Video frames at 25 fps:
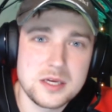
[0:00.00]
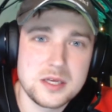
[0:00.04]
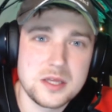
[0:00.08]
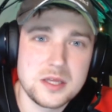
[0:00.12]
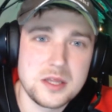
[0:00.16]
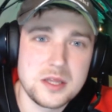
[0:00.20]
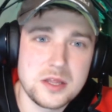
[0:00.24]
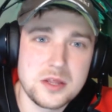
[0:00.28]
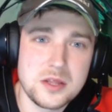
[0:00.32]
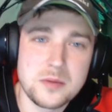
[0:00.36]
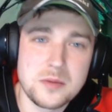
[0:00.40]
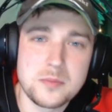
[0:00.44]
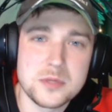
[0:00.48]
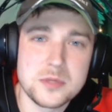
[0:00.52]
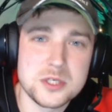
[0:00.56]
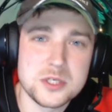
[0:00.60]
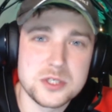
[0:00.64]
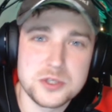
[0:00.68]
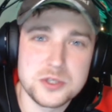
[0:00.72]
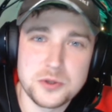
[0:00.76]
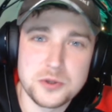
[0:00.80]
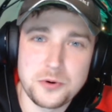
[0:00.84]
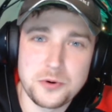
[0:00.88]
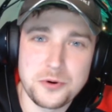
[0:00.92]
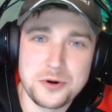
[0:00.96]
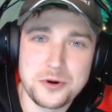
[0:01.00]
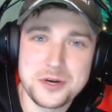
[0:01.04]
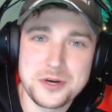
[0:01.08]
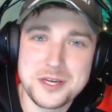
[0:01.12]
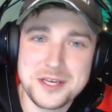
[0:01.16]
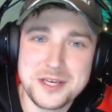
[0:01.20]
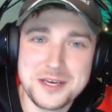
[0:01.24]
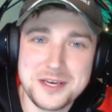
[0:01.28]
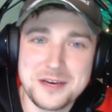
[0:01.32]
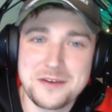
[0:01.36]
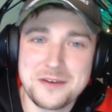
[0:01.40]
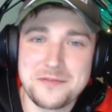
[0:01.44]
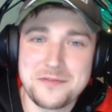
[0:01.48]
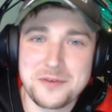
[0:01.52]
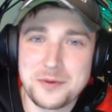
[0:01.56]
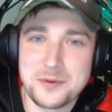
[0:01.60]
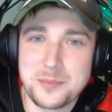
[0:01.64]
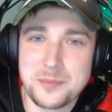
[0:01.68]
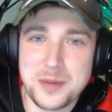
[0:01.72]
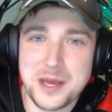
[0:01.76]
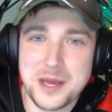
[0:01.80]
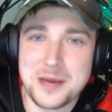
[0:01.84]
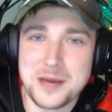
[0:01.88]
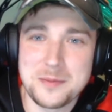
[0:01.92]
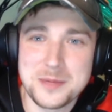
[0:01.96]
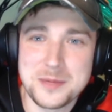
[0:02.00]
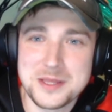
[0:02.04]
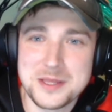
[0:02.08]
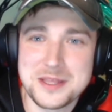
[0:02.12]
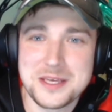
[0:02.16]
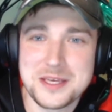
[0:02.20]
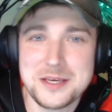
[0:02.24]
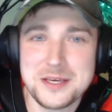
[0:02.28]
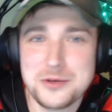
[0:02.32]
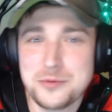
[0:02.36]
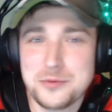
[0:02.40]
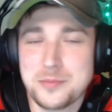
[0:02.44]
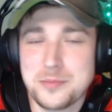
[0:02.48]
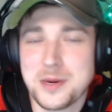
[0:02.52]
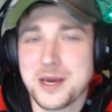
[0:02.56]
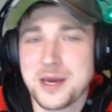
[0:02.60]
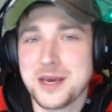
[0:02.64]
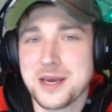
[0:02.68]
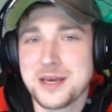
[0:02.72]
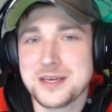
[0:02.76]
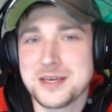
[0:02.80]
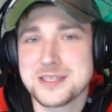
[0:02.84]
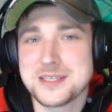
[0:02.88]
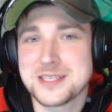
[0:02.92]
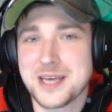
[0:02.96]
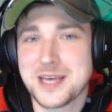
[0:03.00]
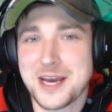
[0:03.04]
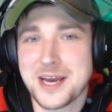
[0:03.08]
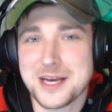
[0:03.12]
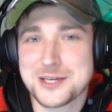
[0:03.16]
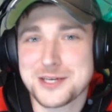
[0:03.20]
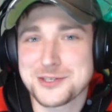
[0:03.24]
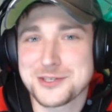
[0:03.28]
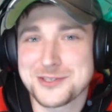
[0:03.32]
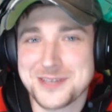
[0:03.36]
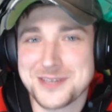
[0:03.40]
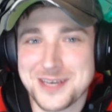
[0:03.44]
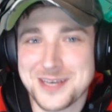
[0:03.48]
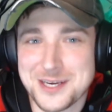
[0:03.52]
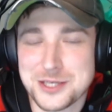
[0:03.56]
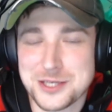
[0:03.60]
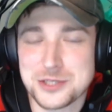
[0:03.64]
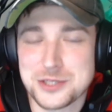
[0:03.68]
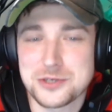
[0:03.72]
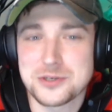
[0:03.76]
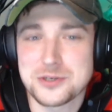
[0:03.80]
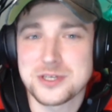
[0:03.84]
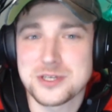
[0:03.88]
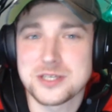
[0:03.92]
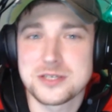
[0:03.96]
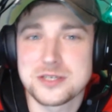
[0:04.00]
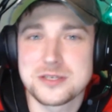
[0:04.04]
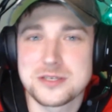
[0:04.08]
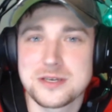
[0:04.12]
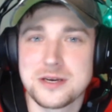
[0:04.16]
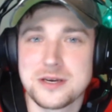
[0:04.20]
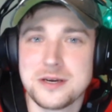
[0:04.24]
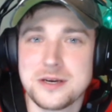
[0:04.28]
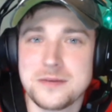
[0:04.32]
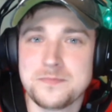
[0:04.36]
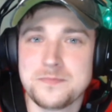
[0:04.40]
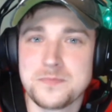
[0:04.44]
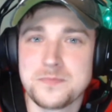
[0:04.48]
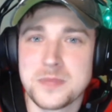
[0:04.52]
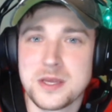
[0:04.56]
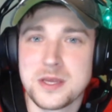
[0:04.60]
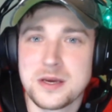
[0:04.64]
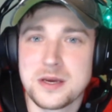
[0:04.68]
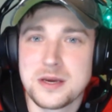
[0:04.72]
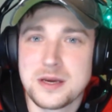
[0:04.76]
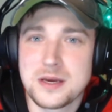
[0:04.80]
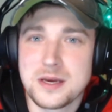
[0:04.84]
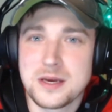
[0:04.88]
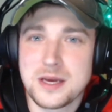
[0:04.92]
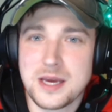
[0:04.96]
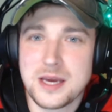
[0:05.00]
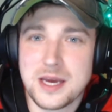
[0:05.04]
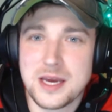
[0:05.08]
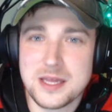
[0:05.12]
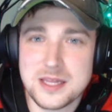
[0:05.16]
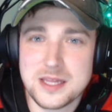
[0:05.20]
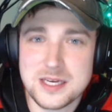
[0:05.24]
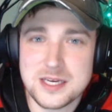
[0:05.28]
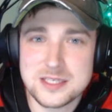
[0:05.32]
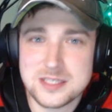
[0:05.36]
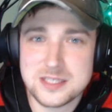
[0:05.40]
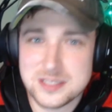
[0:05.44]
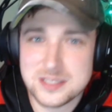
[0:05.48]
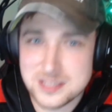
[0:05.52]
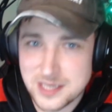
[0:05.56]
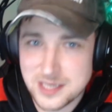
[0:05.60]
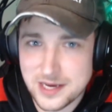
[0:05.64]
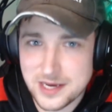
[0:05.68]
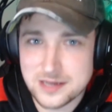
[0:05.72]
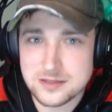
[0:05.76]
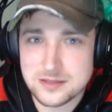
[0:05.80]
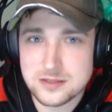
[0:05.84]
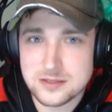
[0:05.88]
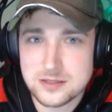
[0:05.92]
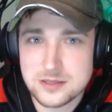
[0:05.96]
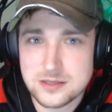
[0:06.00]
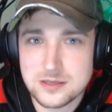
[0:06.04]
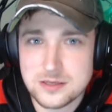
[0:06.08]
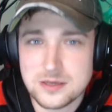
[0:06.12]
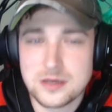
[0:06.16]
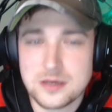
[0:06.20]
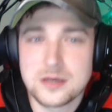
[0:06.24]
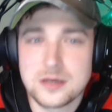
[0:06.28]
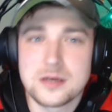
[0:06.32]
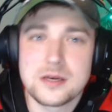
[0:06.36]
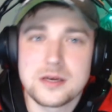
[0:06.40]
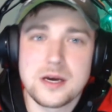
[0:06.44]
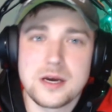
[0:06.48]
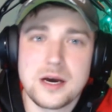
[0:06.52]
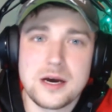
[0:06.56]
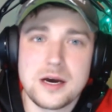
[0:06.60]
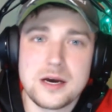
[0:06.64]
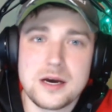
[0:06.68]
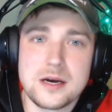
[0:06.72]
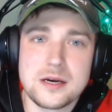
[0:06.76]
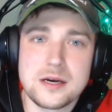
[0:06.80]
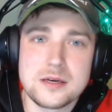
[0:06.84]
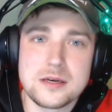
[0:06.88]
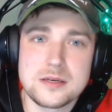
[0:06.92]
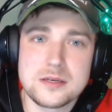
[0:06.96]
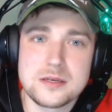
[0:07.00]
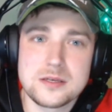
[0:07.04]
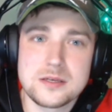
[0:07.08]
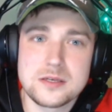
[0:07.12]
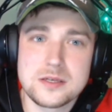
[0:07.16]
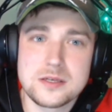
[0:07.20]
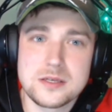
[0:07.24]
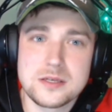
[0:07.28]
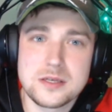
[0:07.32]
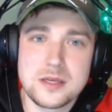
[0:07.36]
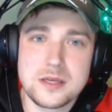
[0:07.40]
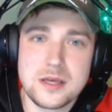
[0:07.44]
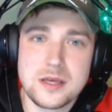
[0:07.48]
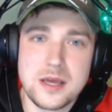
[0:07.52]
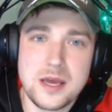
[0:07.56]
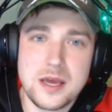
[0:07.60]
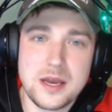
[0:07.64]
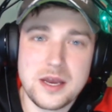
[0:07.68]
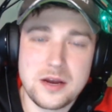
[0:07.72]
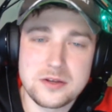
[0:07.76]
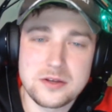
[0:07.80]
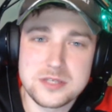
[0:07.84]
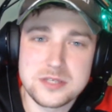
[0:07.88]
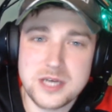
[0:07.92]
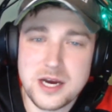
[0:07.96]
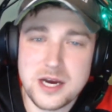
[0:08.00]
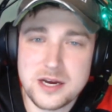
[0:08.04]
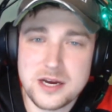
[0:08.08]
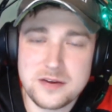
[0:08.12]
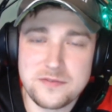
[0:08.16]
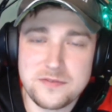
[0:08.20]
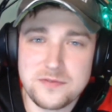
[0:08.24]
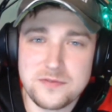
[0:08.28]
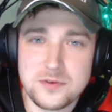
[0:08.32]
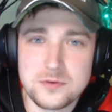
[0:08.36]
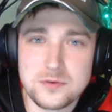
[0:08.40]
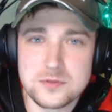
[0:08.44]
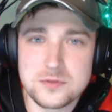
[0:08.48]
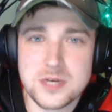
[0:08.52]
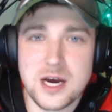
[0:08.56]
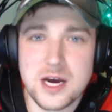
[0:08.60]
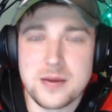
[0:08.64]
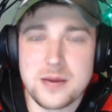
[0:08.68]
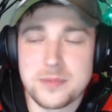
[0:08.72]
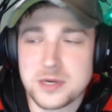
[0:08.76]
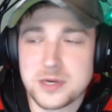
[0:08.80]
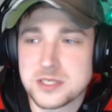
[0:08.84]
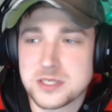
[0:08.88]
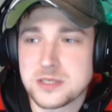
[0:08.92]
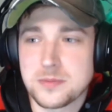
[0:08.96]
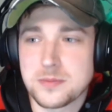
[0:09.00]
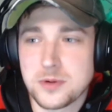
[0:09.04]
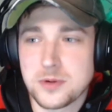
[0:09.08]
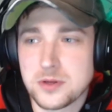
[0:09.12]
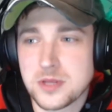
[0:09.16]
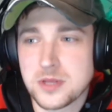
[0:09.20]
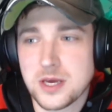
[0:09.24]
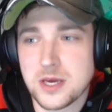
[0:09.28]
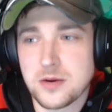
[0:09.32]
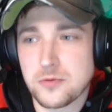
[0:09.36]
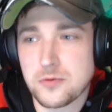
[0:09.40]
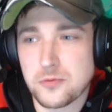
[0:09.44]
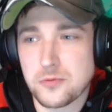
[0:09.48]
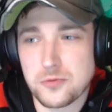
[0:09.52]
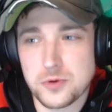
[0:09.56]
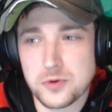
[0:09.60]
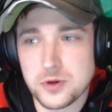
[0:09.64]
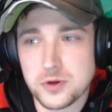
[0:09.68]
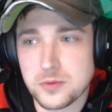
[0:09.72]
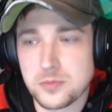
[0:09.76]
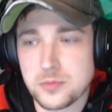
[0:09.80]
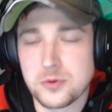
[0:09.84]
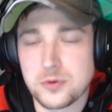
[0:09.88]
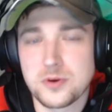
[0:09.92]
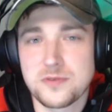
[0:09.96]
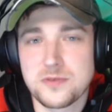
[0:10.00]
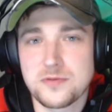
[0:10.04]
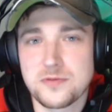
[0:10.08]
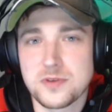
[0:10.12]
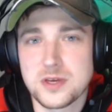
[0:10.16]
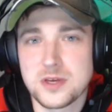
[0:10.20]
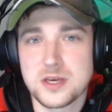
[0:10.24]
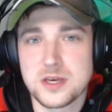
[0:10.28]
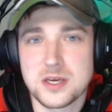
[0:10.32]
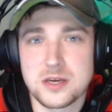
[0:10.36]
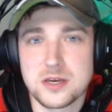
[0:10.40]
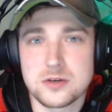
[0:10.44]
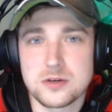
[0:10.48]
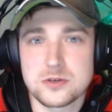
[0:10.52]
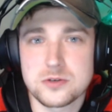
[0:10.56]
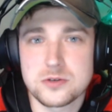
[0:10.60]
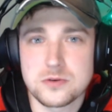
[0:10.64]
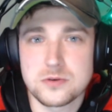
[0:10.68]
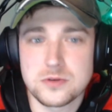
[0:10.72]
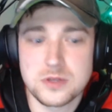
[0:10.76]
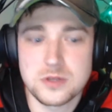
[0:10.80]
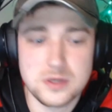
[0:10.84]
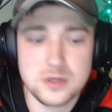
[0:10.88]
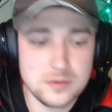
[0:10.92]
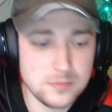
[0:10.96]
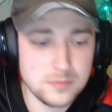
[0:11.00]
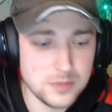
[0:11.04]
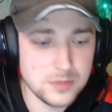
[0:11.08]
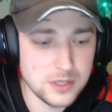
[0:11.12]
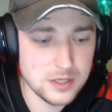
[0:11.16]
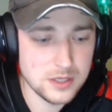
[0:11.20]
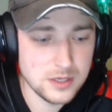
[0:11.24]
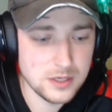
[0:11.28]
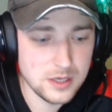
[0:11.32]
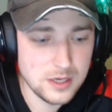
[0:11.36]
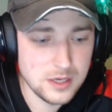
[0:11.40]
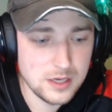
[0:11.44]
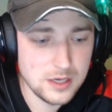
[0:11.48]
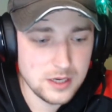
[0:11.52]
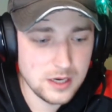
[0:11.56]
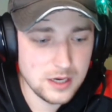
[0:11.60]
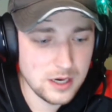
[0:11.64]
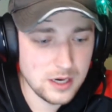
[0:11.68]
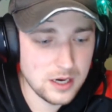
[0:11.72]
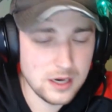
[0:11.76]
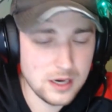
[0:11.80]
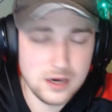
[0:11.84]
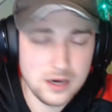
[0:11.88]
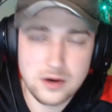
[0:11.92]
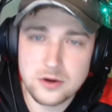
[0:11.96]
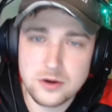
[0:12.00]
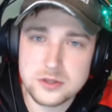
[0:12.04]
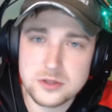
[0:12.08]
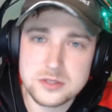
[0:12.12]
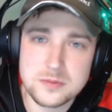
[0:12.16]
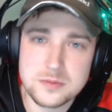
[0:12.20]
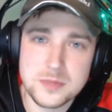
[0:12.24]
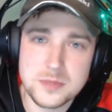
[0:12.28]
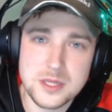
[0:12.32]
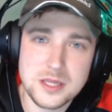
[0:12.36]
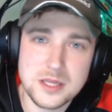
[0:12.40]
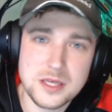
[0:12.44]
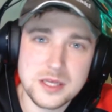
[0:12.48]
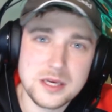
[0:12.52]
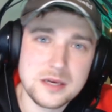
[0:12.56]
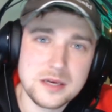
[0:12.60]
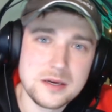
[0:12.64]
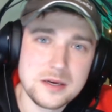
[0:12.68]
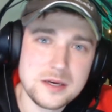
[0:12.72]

the majority of your payment that you pay is actually interest. And that's intense. And I'll talk a few topics about that real briefly here shortly, but ultimately